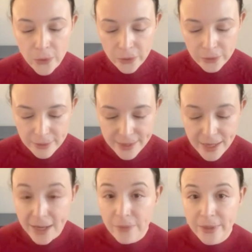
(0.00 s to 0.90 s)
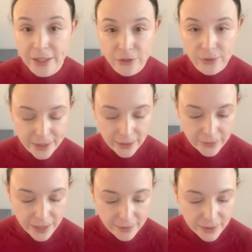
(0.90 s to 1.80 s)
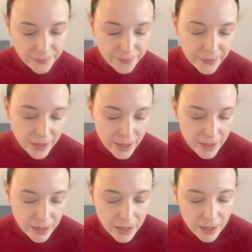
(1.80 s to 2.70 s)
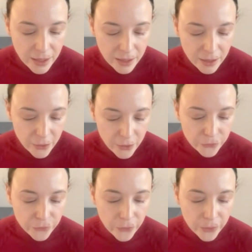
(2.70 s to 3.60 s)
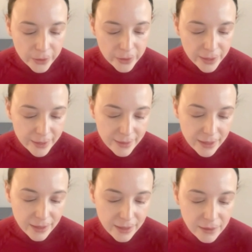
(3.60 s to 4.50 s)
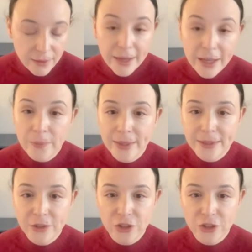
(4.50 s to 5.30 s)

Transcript: models, and administrative data. Four, it can help us